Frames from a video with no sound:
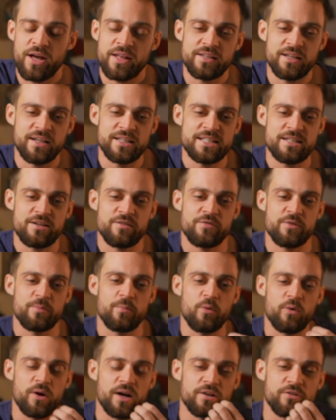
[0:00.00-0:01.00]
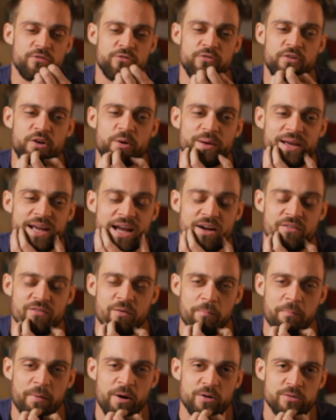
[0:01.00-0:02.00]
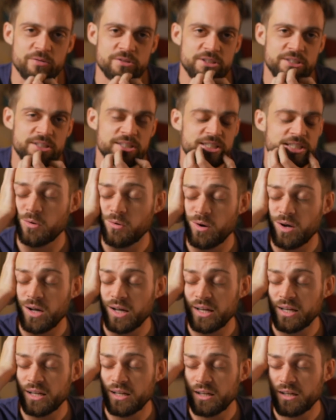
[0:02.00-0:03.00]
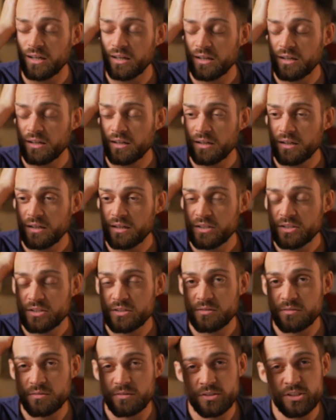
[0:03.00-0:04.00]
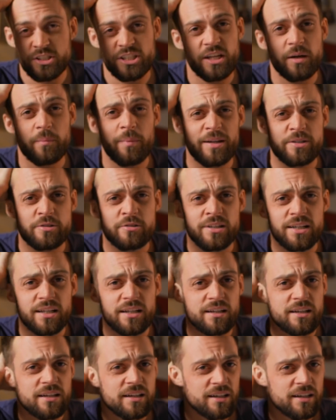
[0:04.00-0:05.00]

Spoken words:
had the idea of them all kind of flowing out of a boat. Quite geometric.